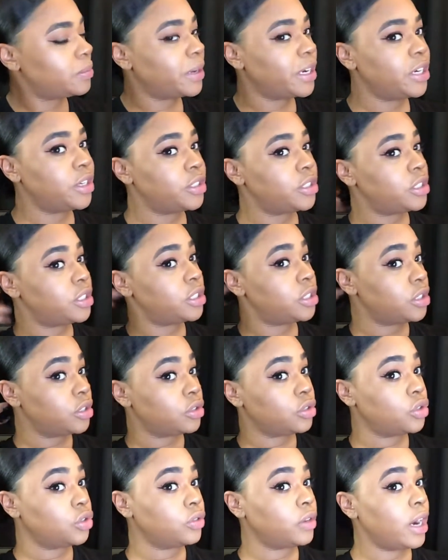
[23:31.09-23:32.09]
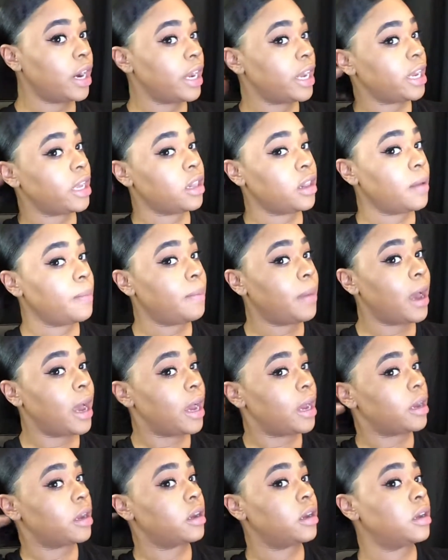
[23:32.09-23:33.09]
So my hair's still drying in the
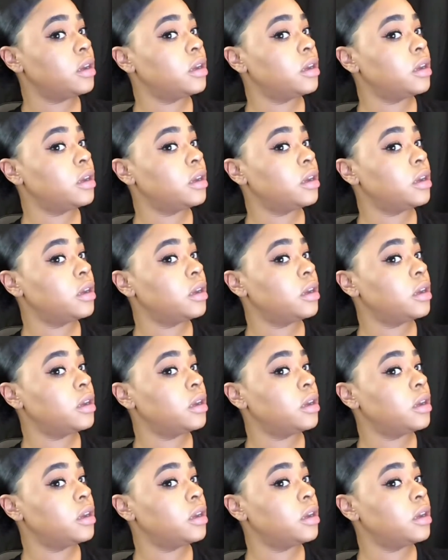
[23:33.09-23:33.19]
back.